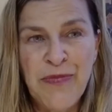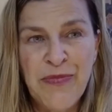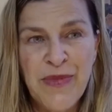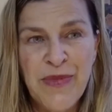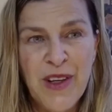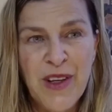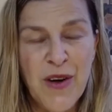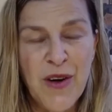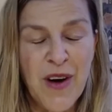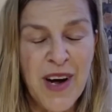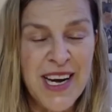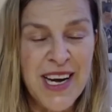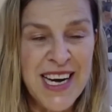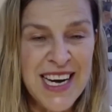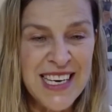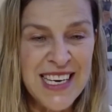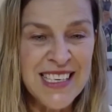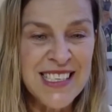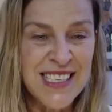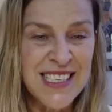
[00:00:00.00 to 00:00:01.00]
I
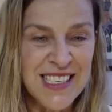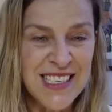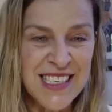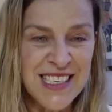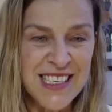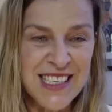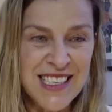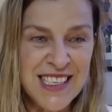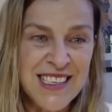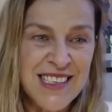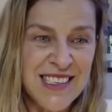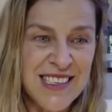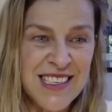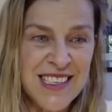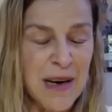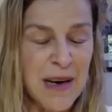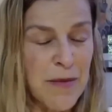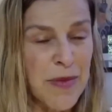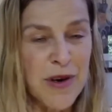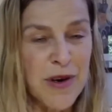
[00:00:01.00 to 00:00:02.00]
needed to
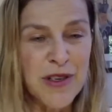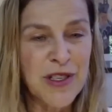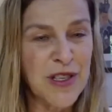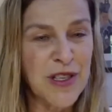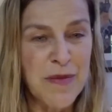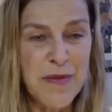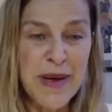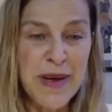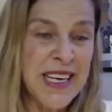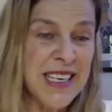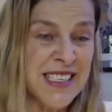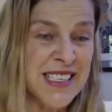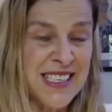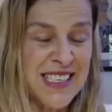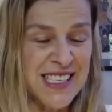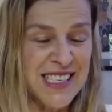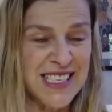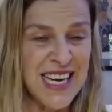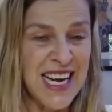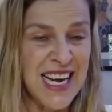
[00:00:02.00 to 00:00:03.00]
jump onto the
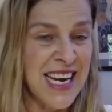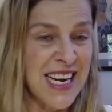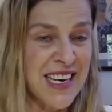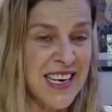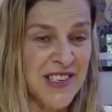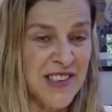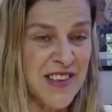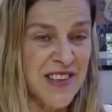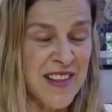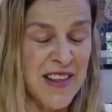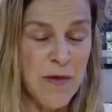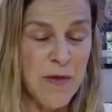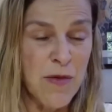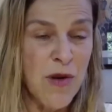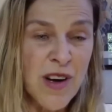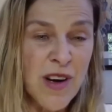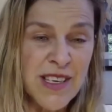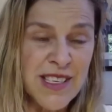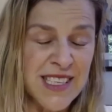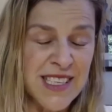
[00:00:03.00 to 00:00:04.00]
biggest stage that there
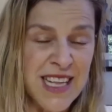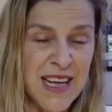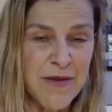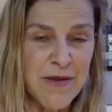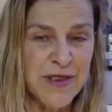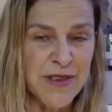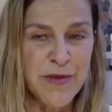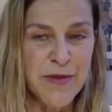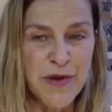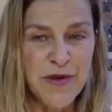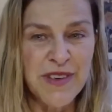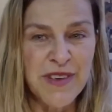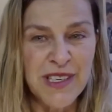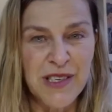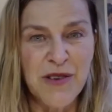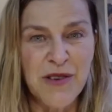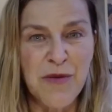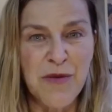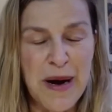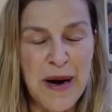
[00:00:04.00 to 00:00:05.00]
was, and that was moving
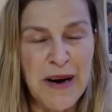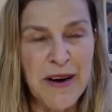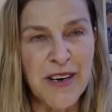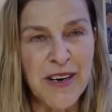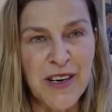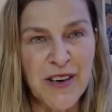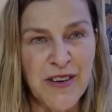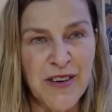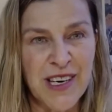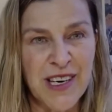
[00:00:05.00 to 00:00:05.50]
to America.